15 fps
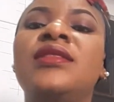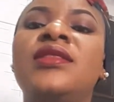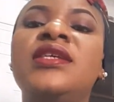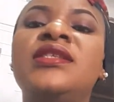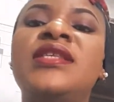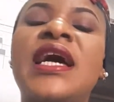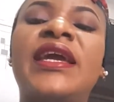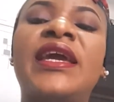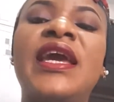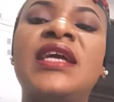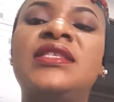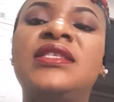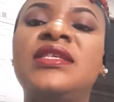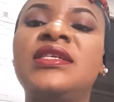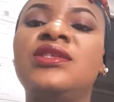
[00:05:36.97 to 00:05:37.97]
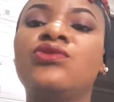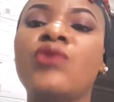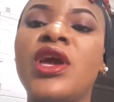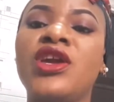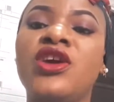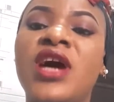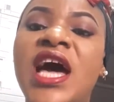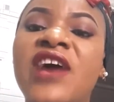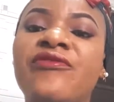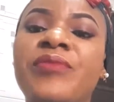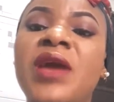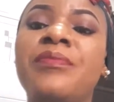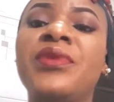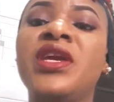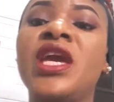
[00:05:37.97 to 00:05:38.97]
These are cases where you have
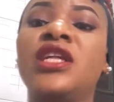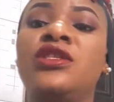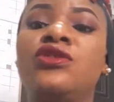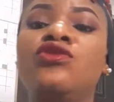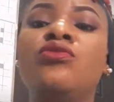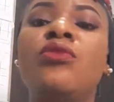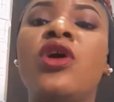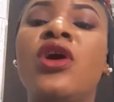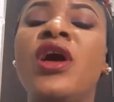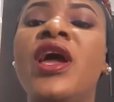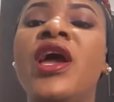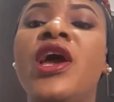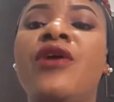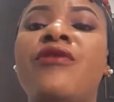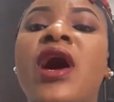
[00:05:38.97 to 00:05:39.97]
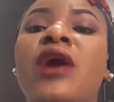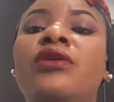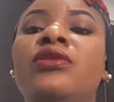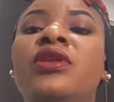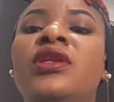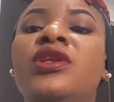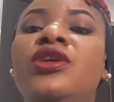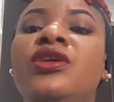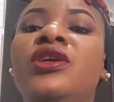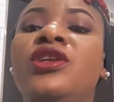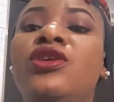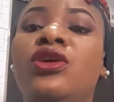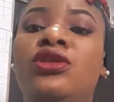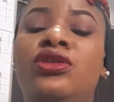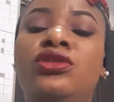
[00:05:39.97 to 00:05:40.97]
maybe a tumor around
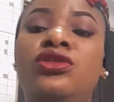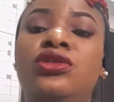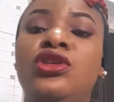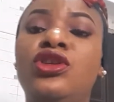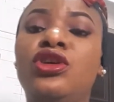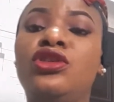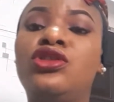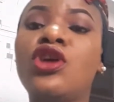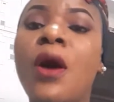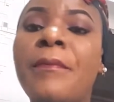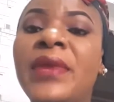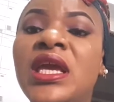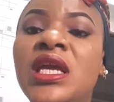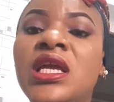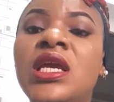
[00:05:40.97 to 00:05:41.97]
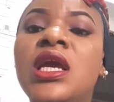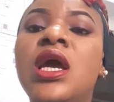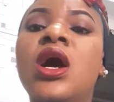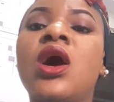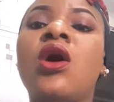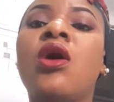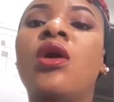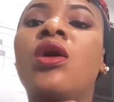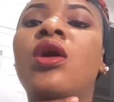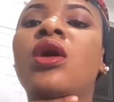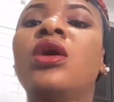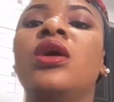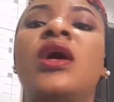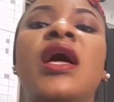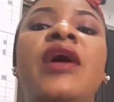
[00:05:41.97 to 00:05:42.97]
in your tummy
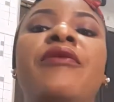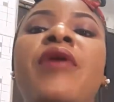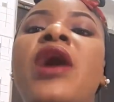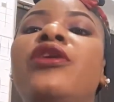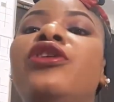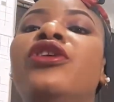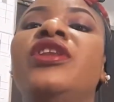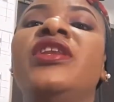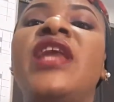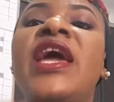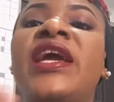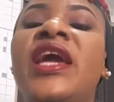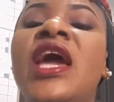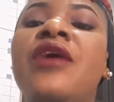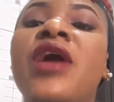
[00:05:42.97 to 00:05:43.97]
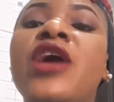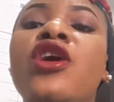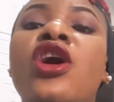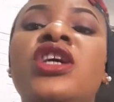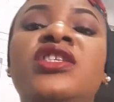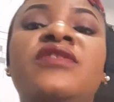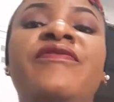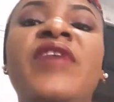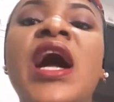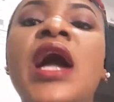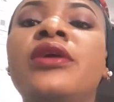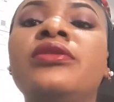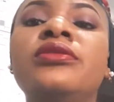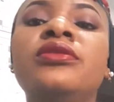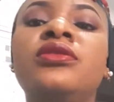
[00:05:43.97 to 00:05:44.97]
or around your neck area, your
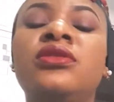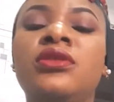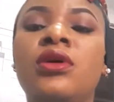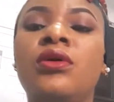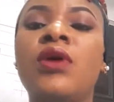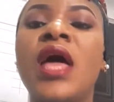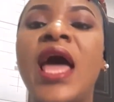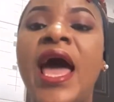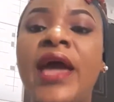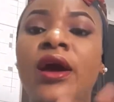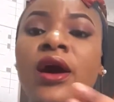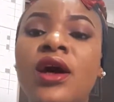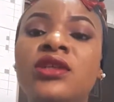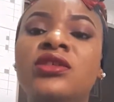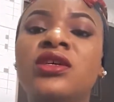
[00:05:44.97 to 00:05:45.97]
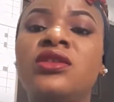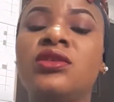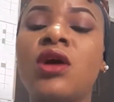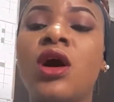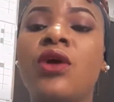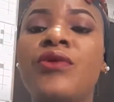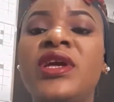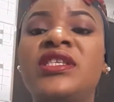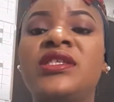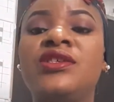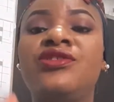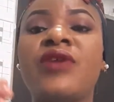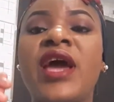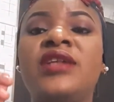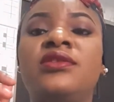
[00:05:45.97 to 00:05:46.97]
esophagus. So I urge us to always
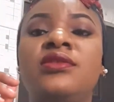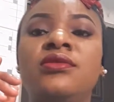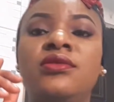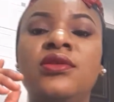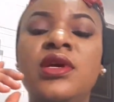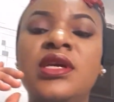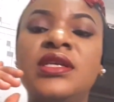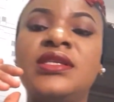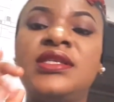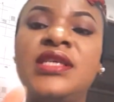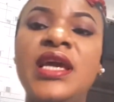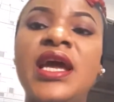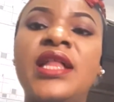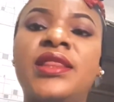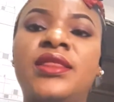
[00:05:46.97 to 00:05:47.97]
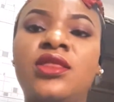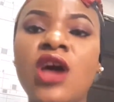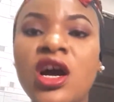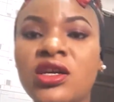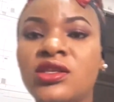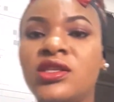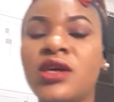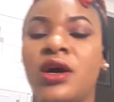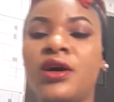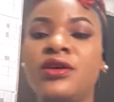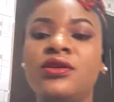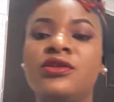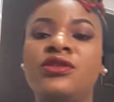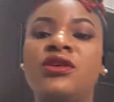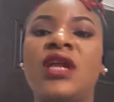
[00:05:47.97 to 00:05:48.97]
try to see a doctor
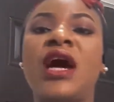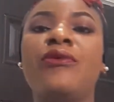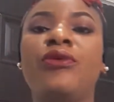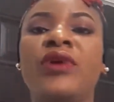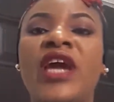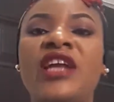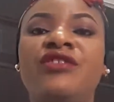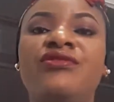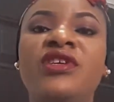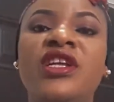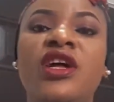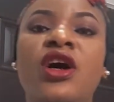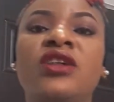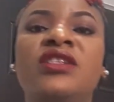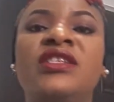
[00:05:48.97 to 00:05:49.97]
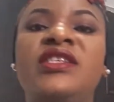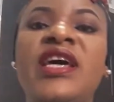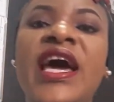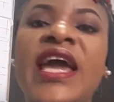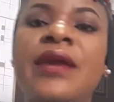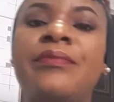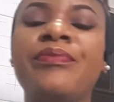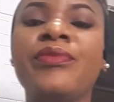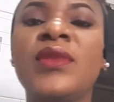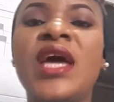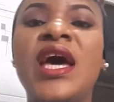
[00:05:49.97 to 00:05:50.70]
so that we'll get treated on time.